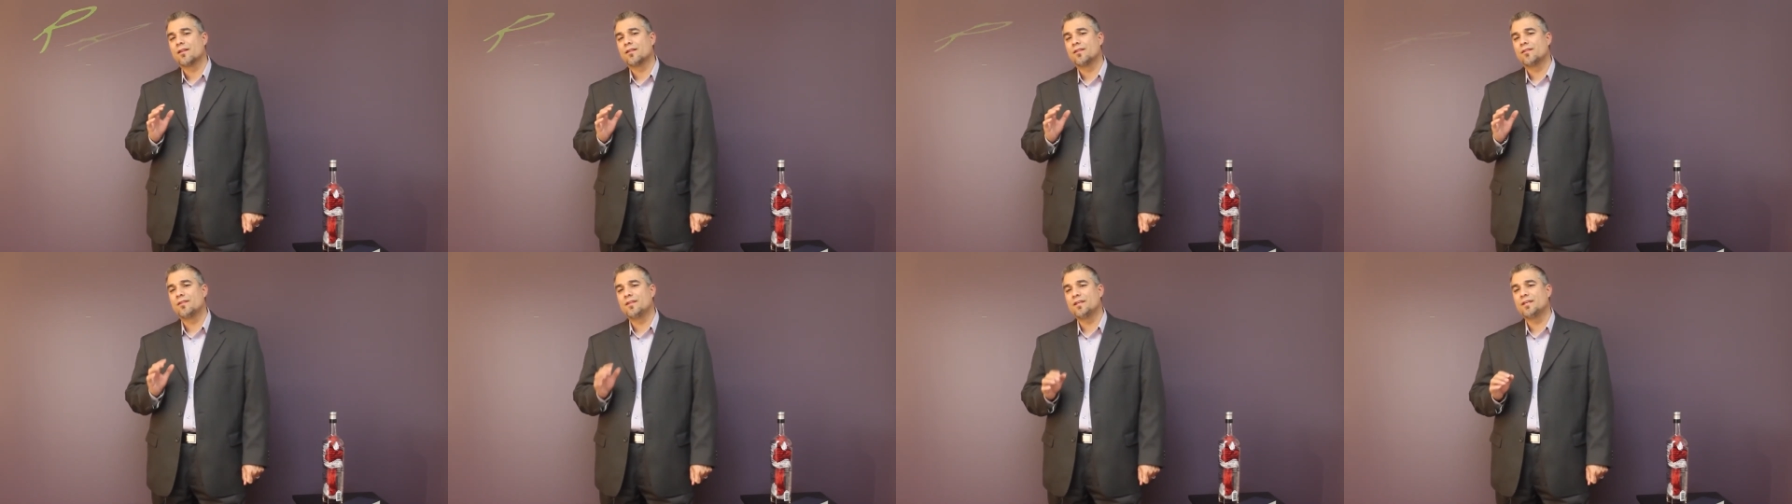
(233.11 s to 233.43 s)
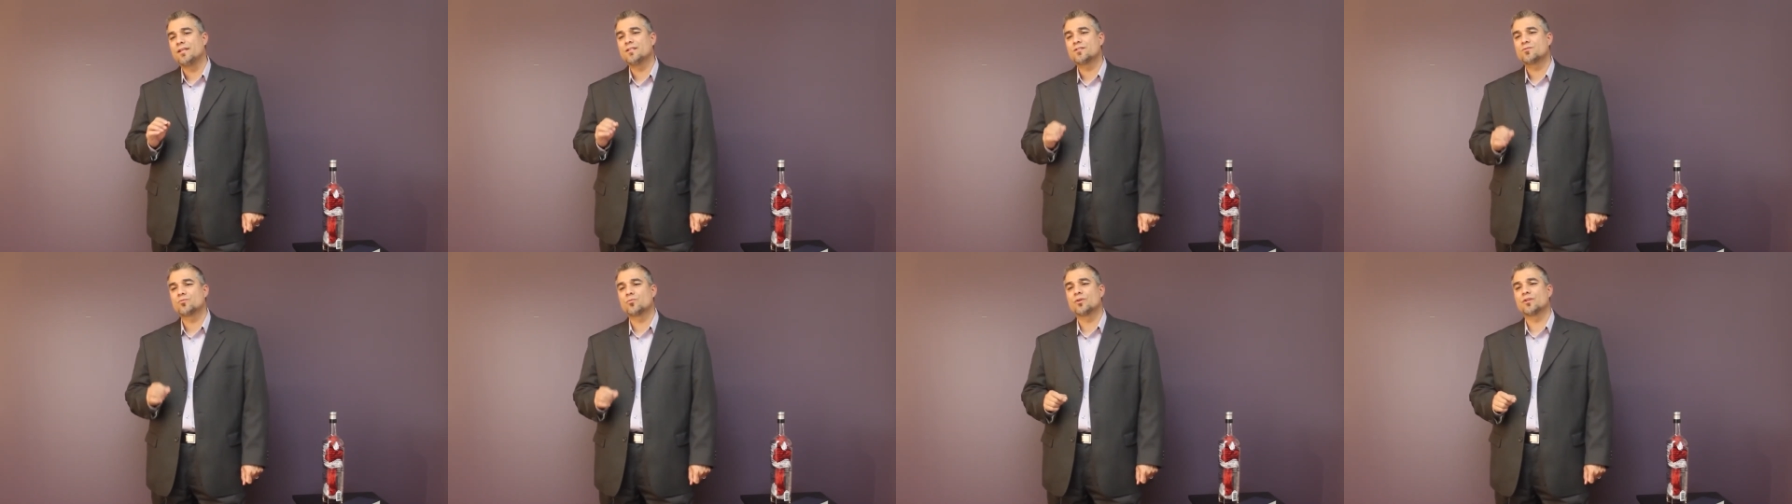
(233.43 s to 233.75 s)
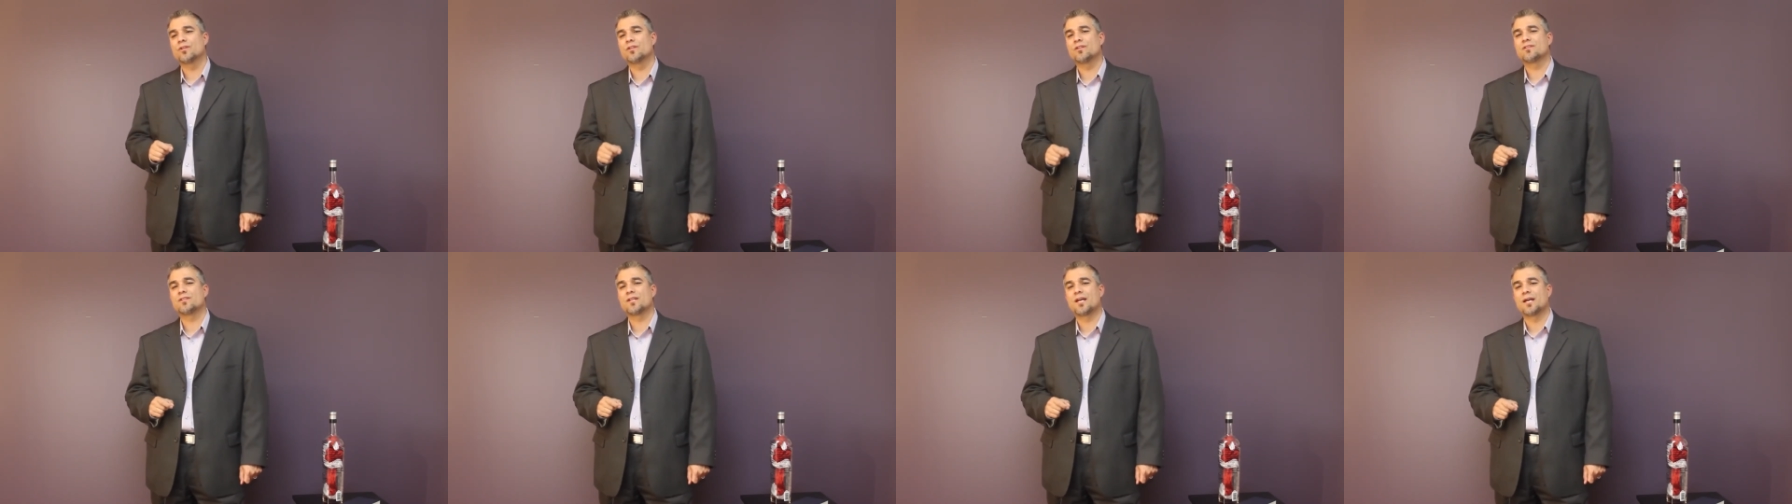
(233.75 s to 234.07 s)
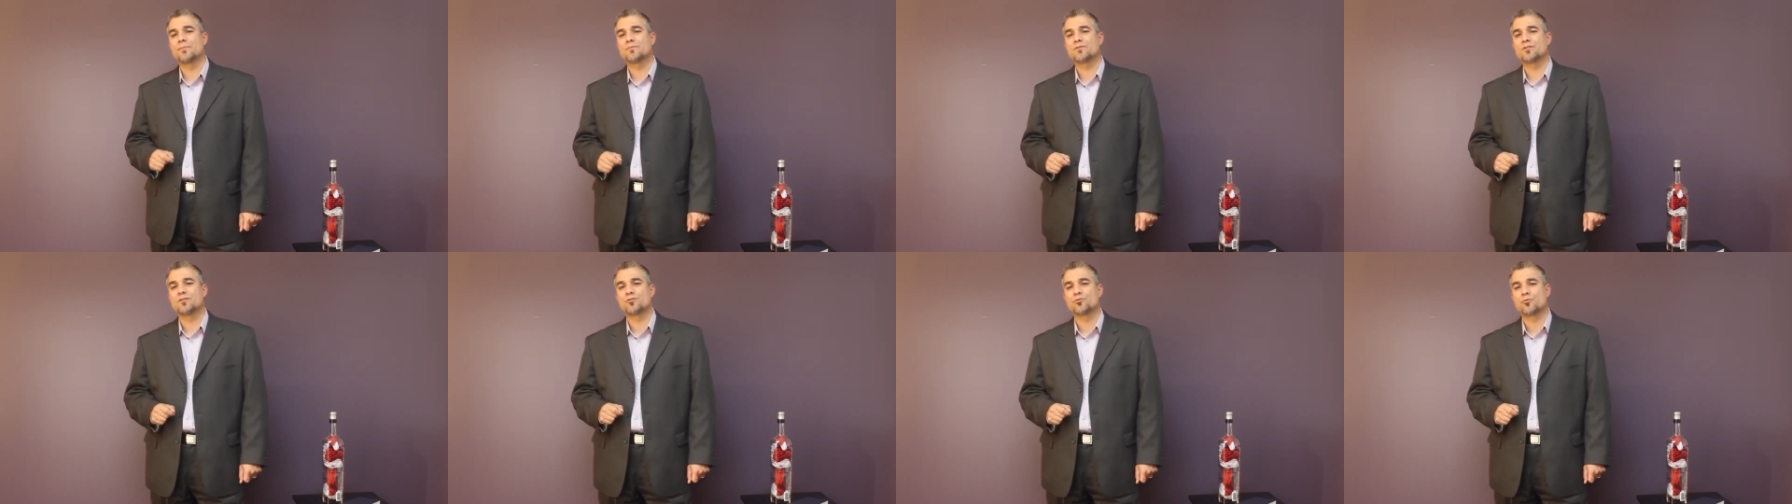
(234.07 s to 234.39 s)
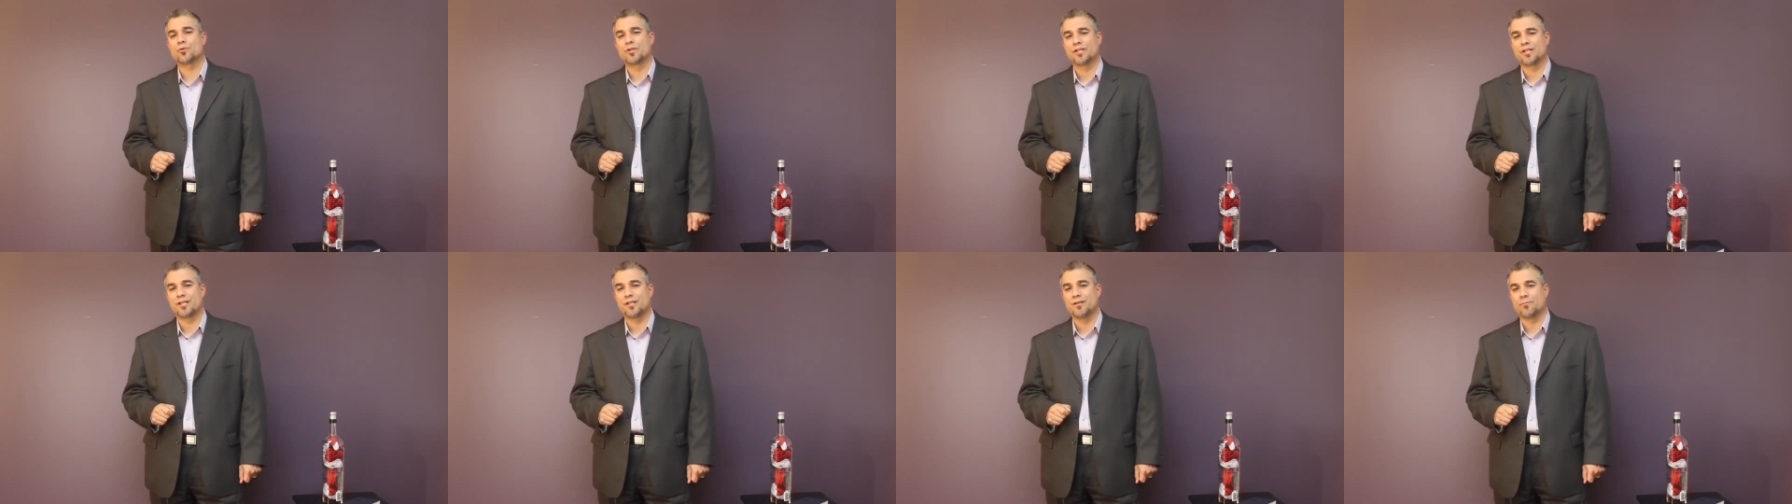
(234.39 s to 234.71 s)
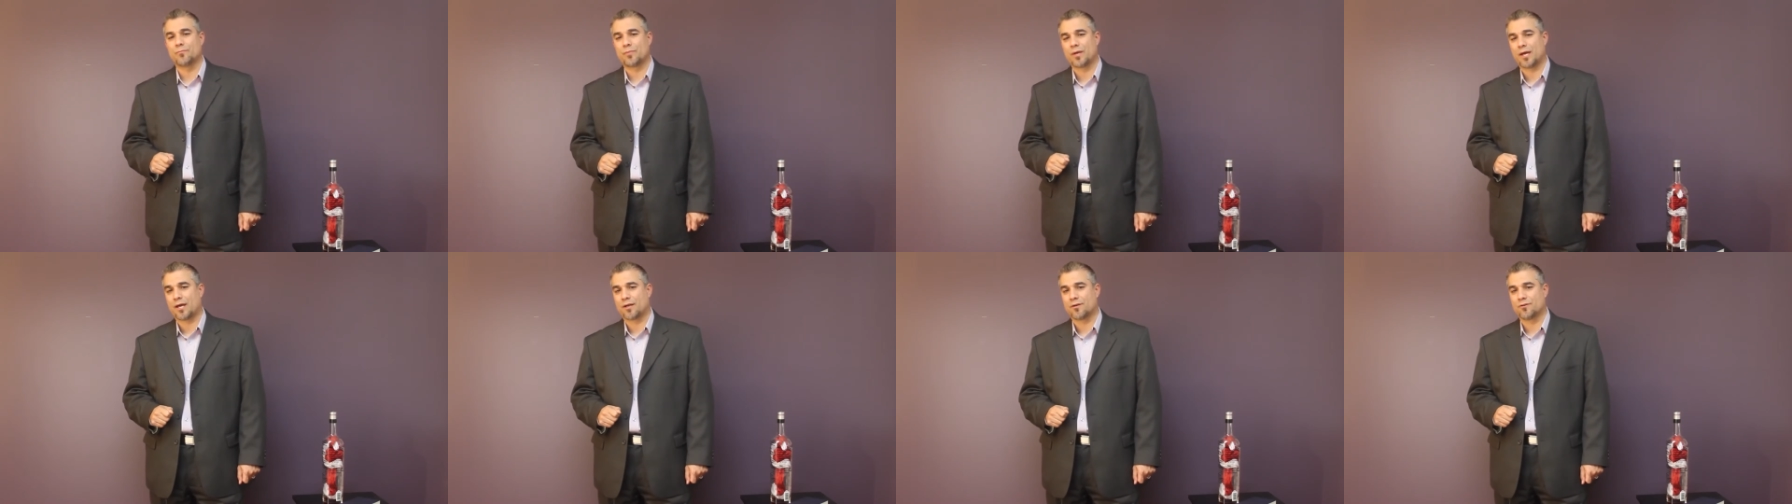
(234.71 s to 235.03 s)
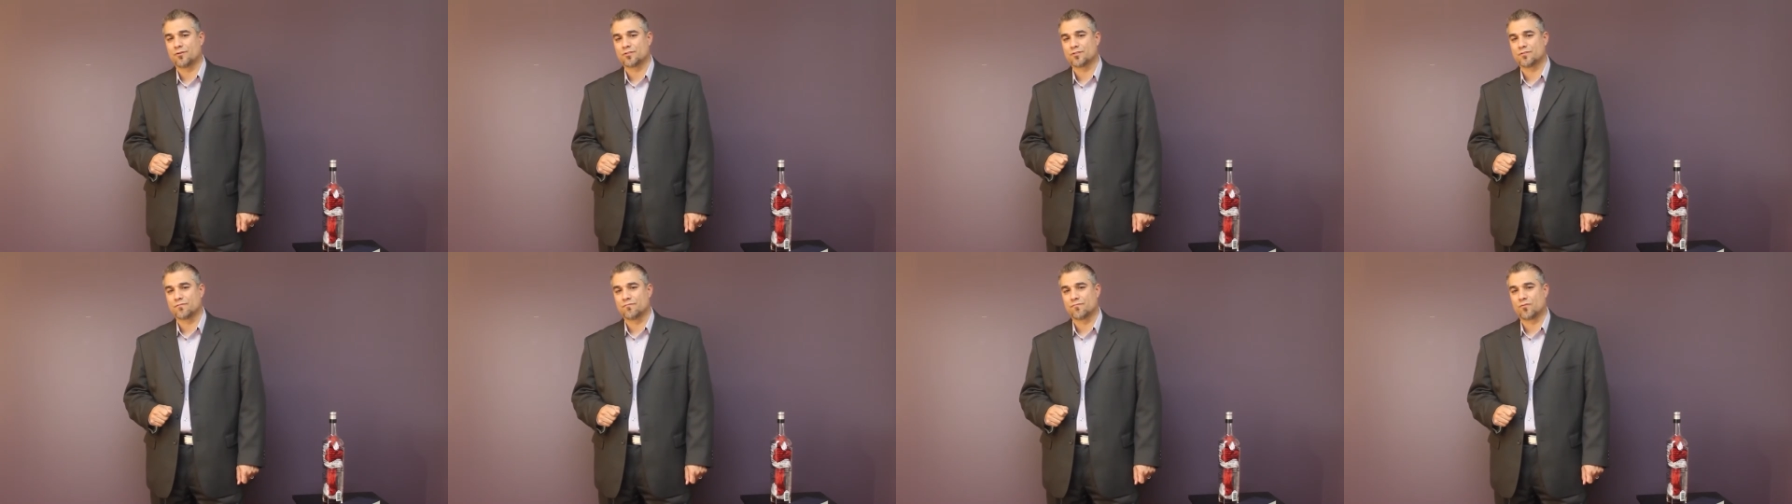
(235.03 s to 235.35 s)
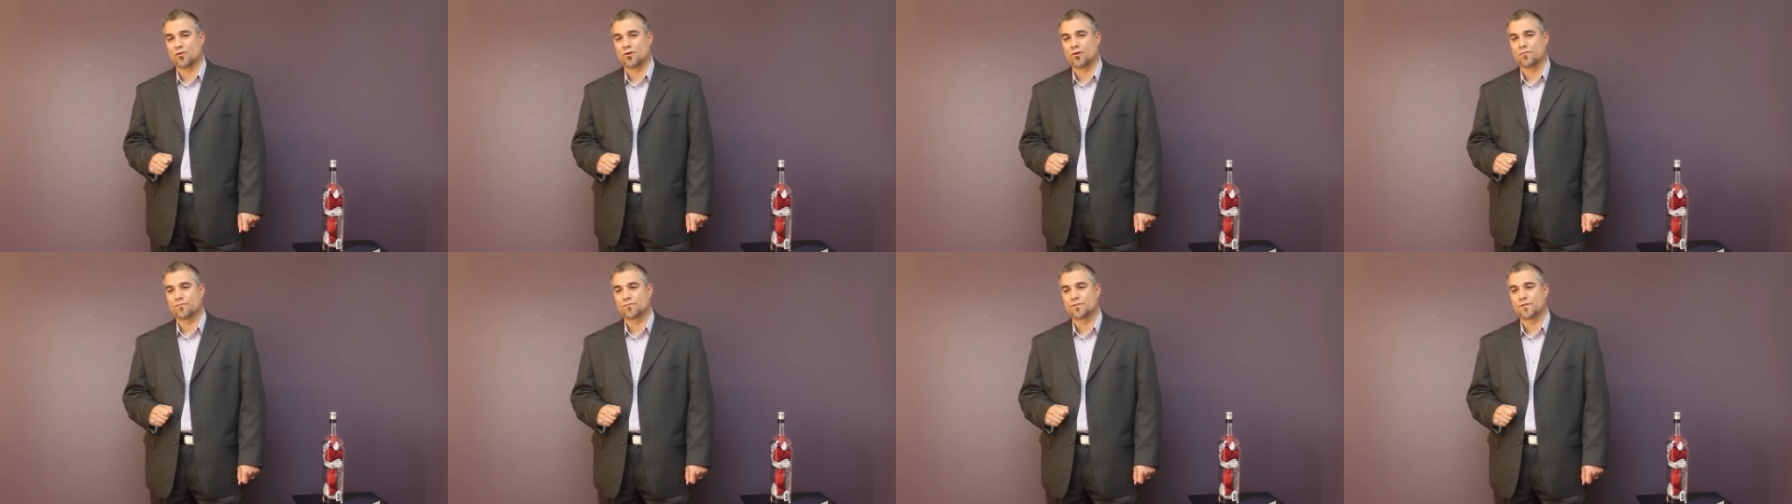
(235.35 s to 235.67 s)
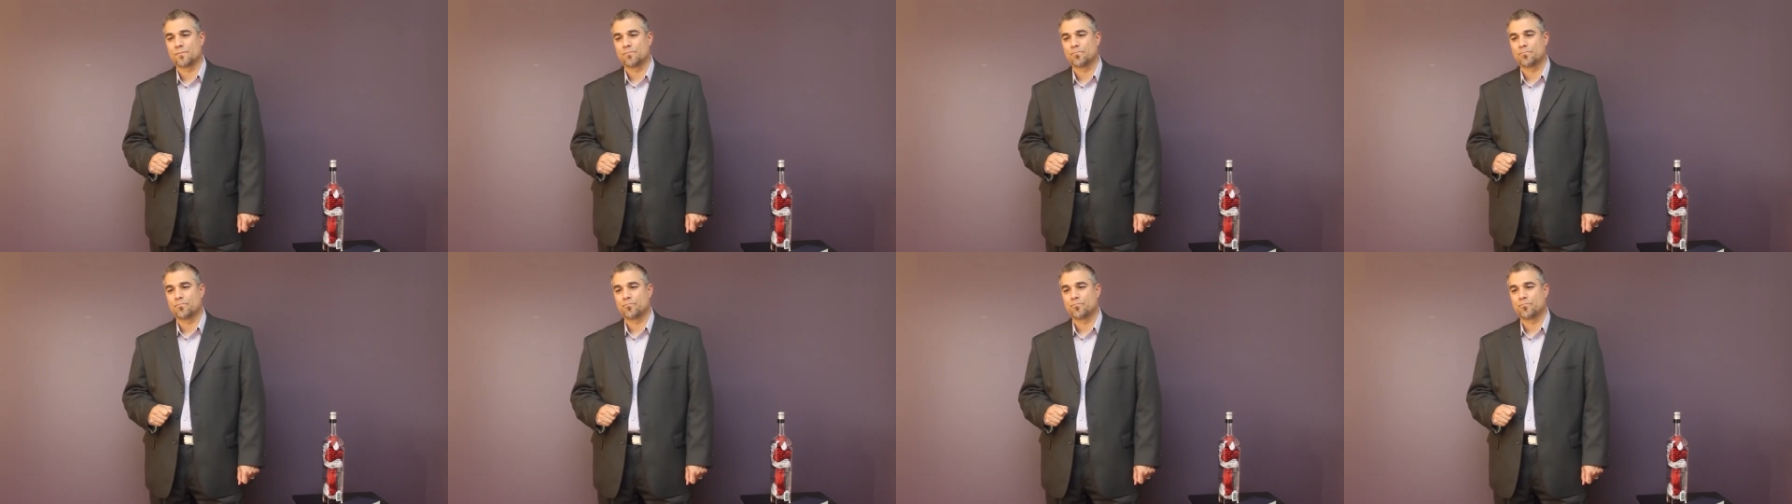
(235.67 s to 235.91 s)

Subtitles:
these were the types of drinking patterns involved.